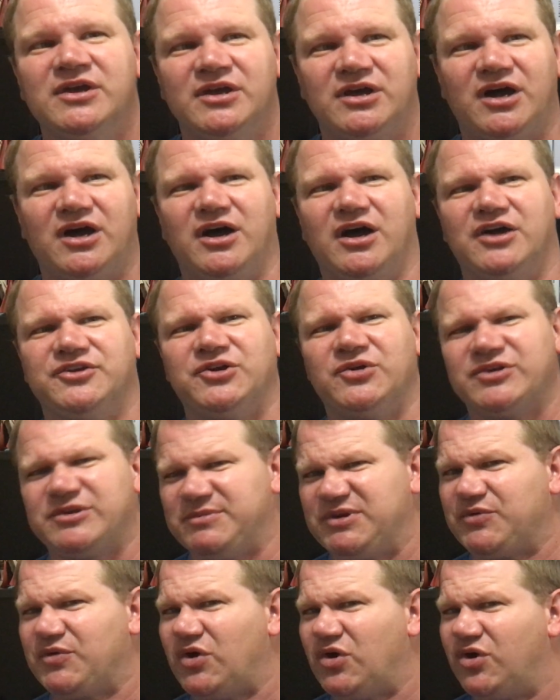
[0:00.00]
Uh, don't get
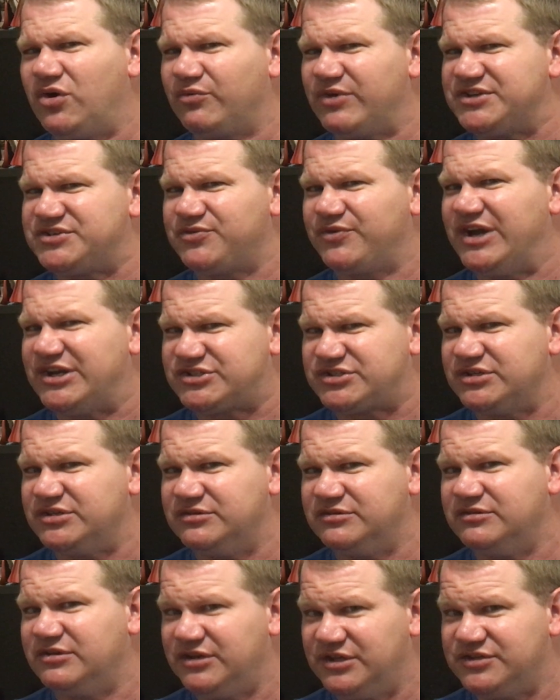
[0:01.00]
me wrong,
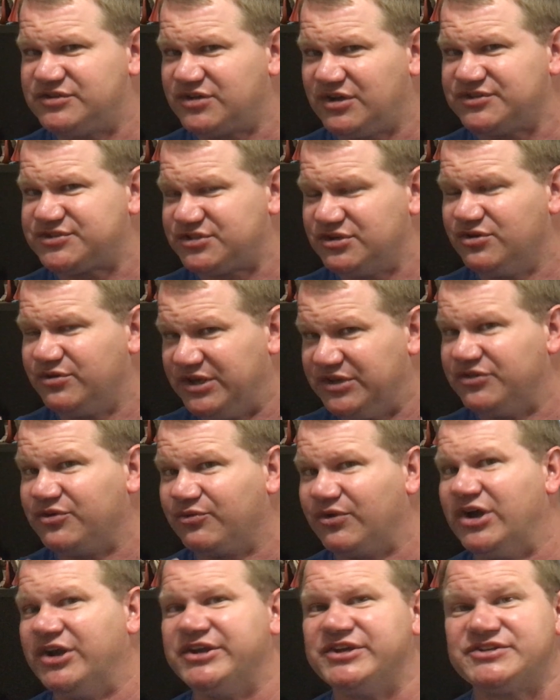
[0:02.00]
Resurrection is also in the
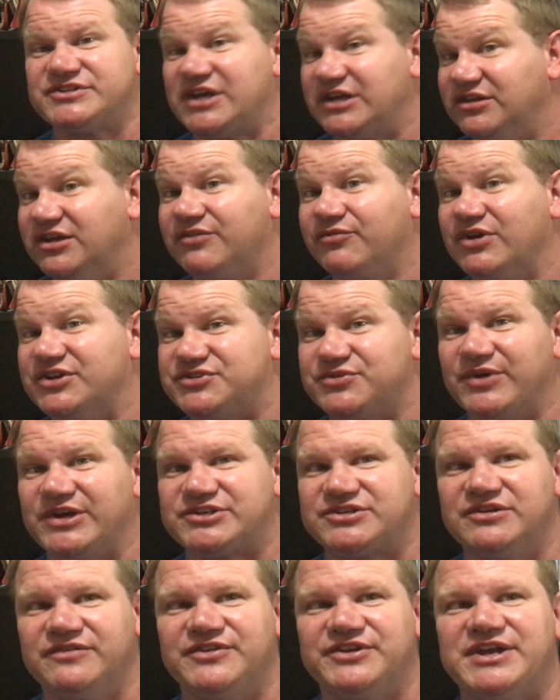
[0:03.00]
runnings. I love
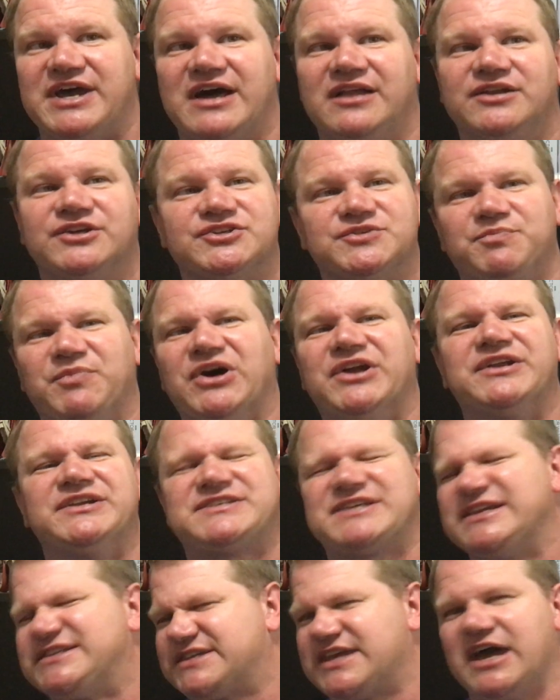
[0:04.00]
Resurrection of the Daleks, but
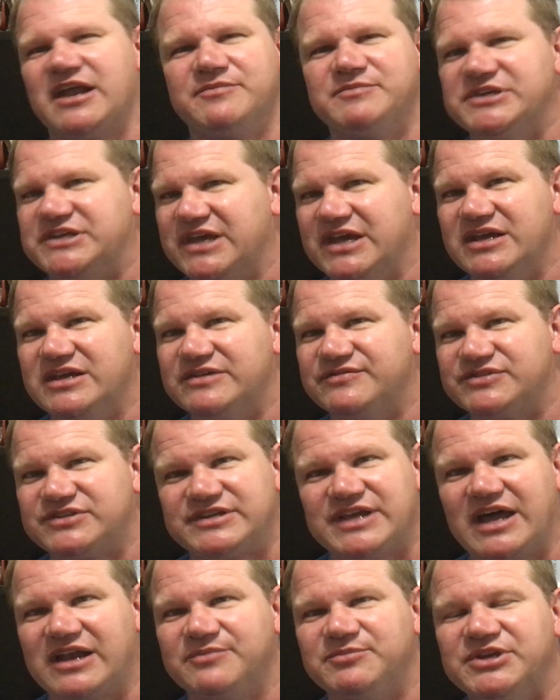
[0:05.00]
it's, it's got to be Caves.
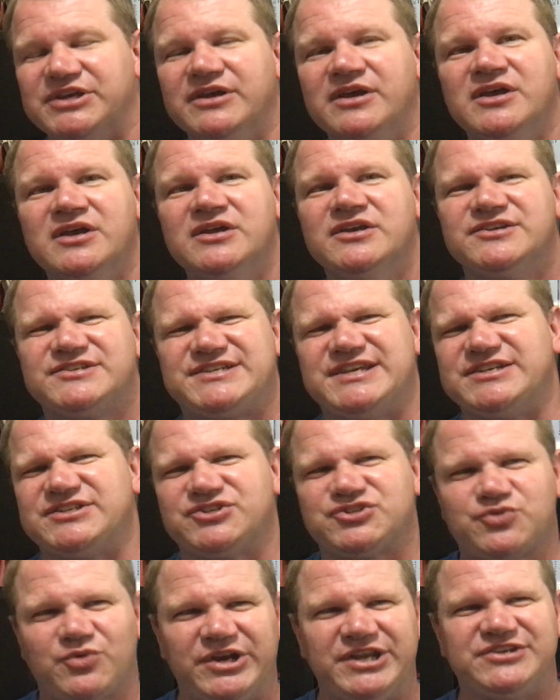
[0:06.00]
Got to be.
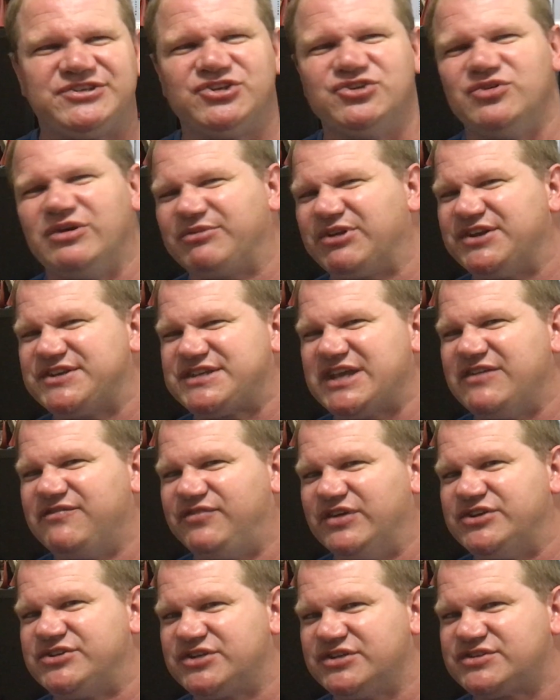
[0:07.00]
Season 22, I'm going to say
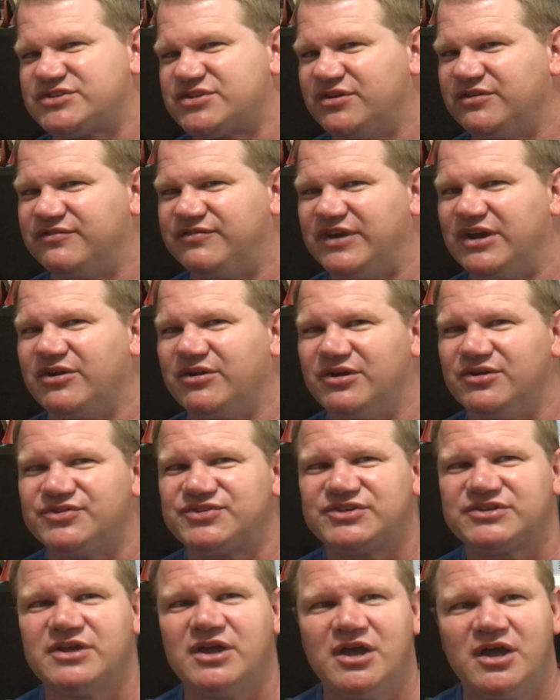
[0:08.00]
Vengeance on
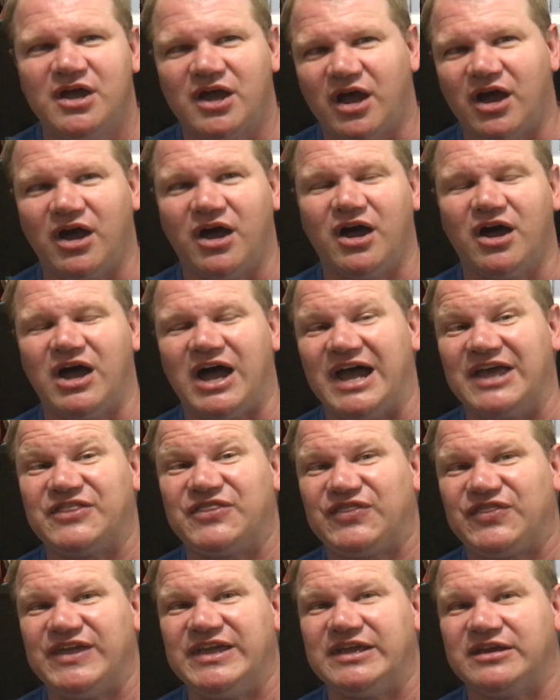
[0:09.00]
Varos. Uh, I
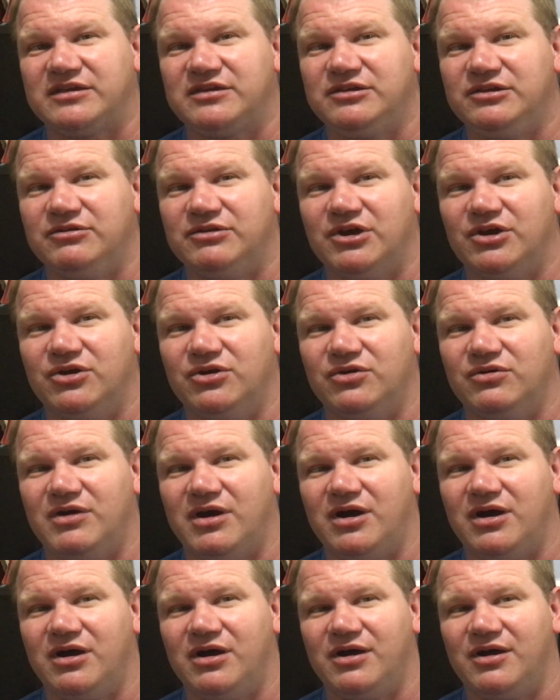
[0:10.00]
think, you know,
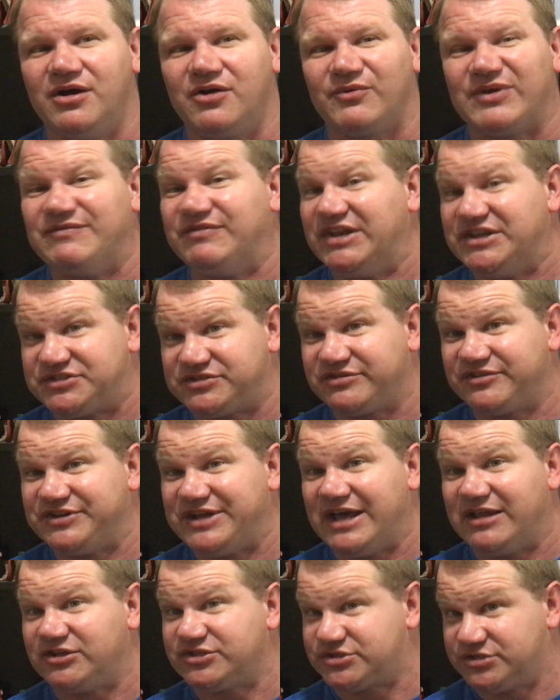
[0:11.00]
uh, Revelation of the
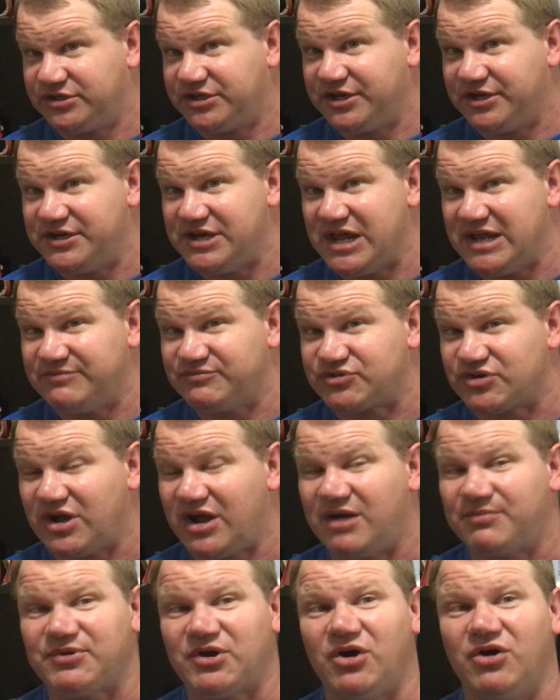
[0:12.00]
Daleks should get a name
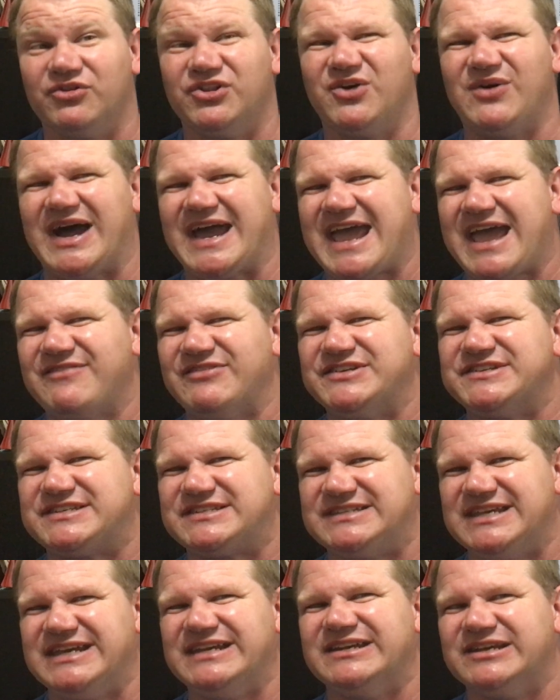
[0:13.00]
drop, although I haven't
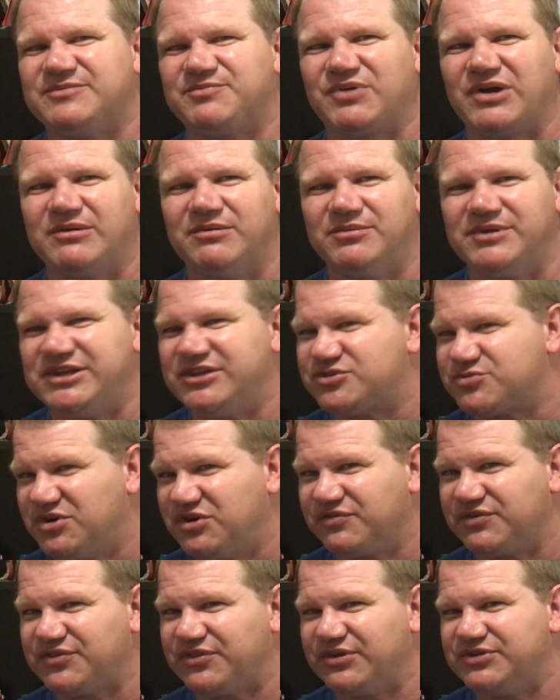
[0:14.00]
seen it probably in
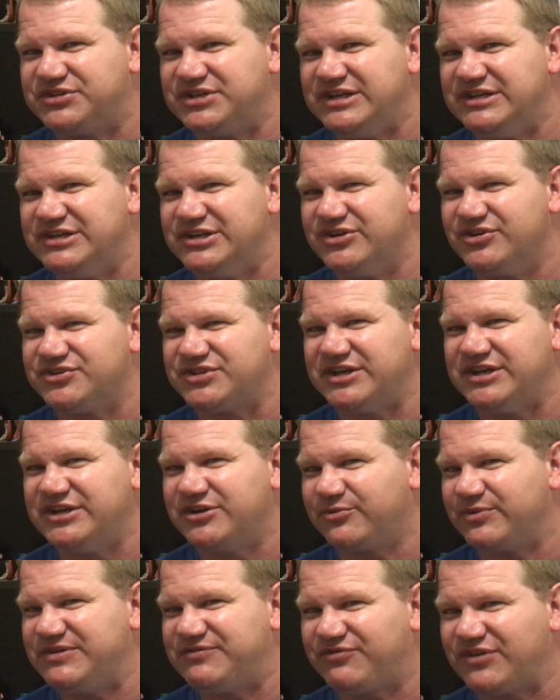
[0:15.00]
12 or 13 years. I need
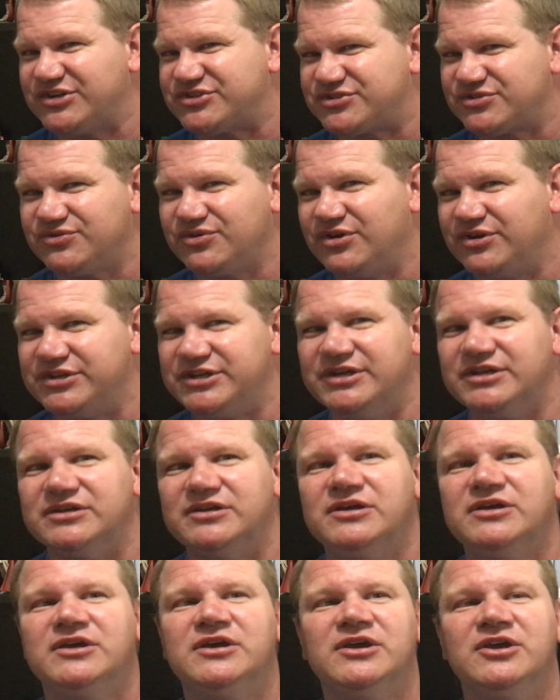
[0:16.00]
a refresher on
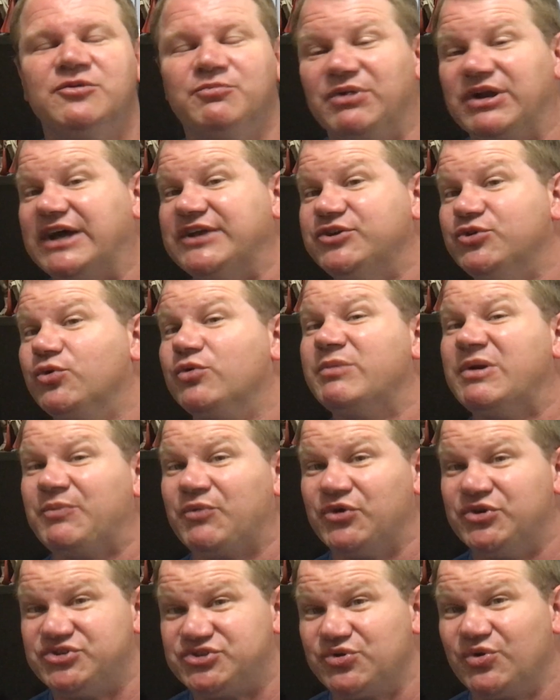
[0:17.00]
it, but I do
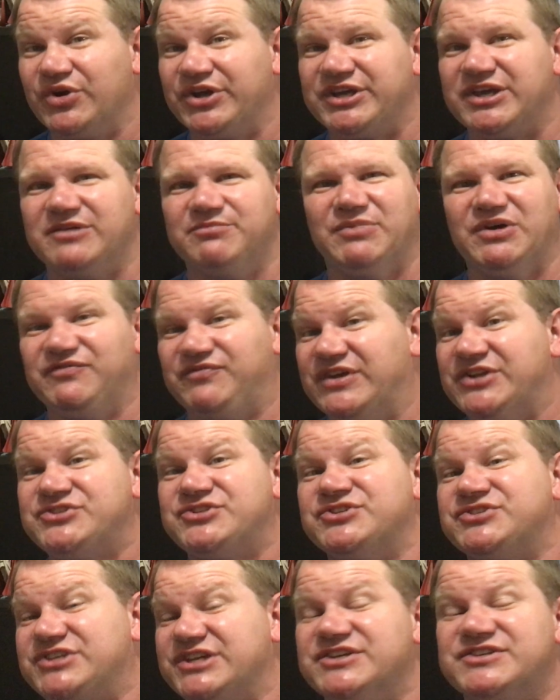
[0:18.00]
remember enjoying it. But
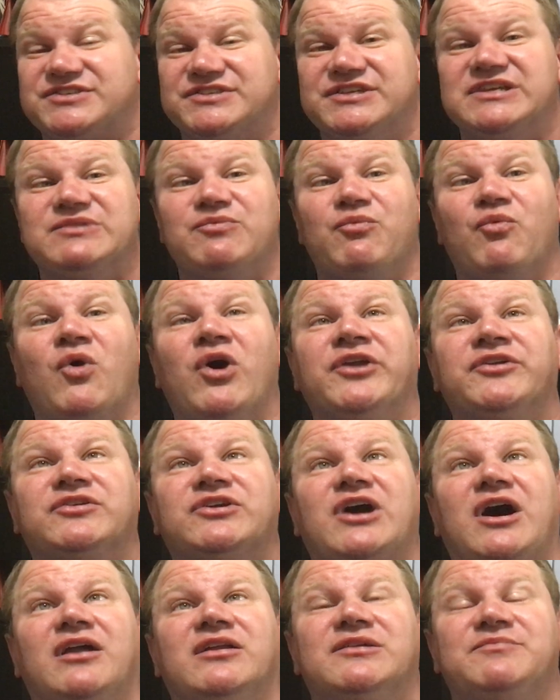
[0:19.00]
Vengeance is the one
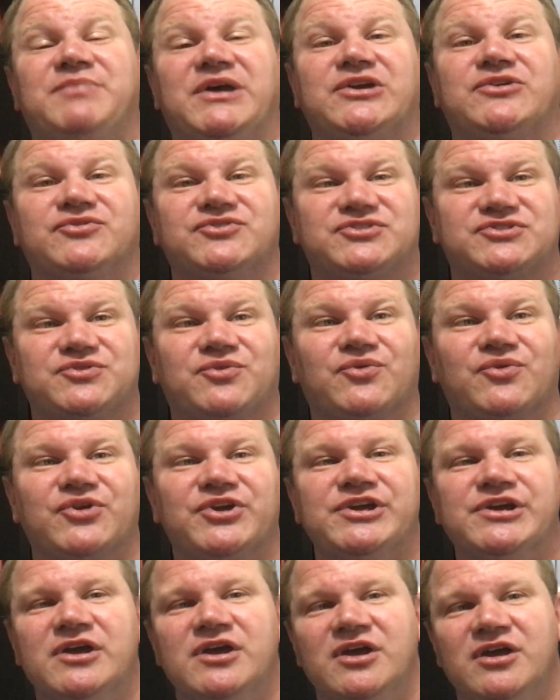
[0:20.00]
Colin Baker
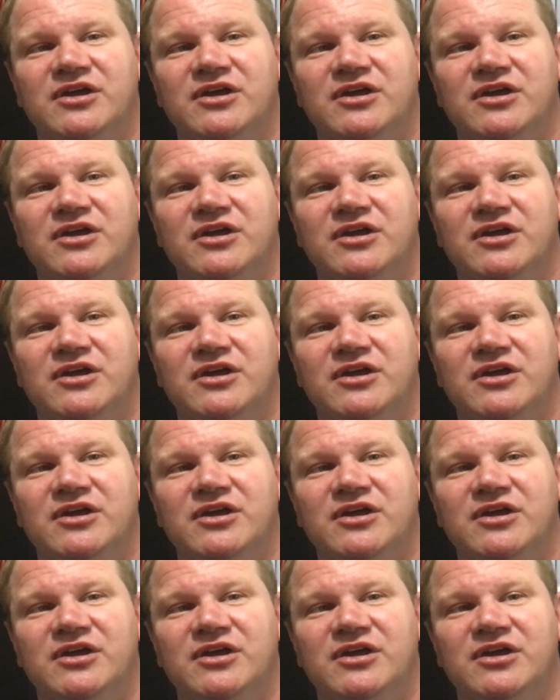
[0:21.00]
story